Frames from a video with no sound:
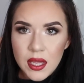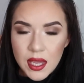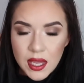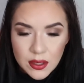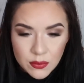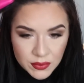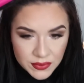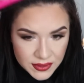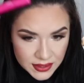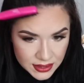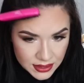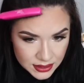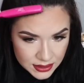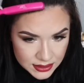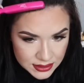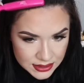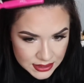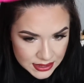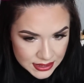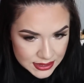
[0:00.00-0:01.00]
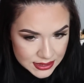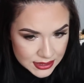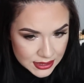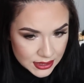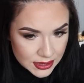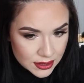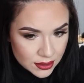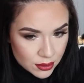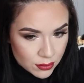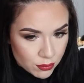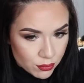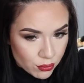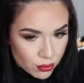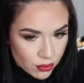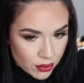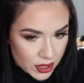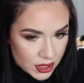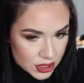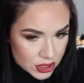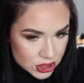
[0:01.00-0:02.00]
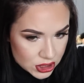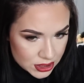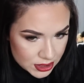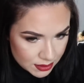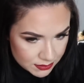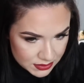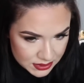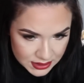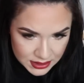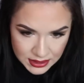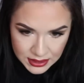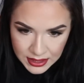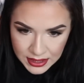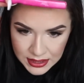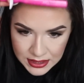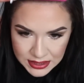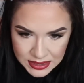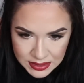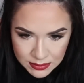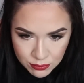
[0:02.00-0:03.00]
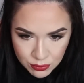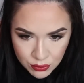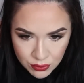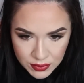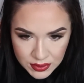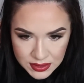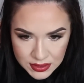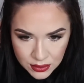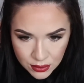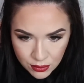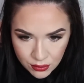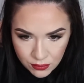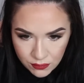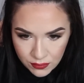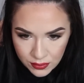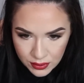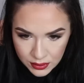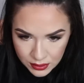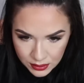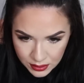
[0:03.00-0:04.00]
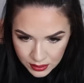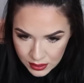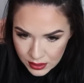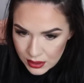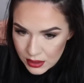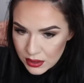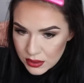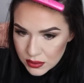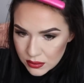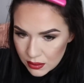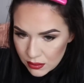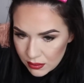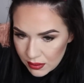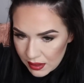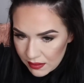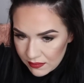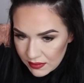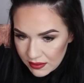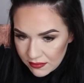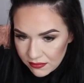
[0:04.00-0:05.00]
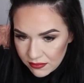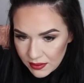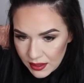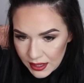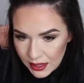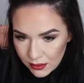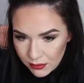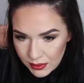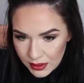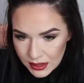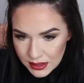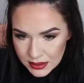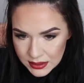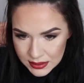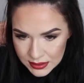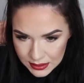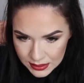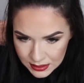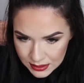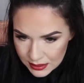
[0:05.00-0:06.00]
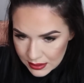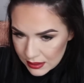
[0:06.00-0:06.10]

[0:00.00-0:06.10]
And with a teasing brush, I'm just going to kind of smooth this over so I don't have any flyaways.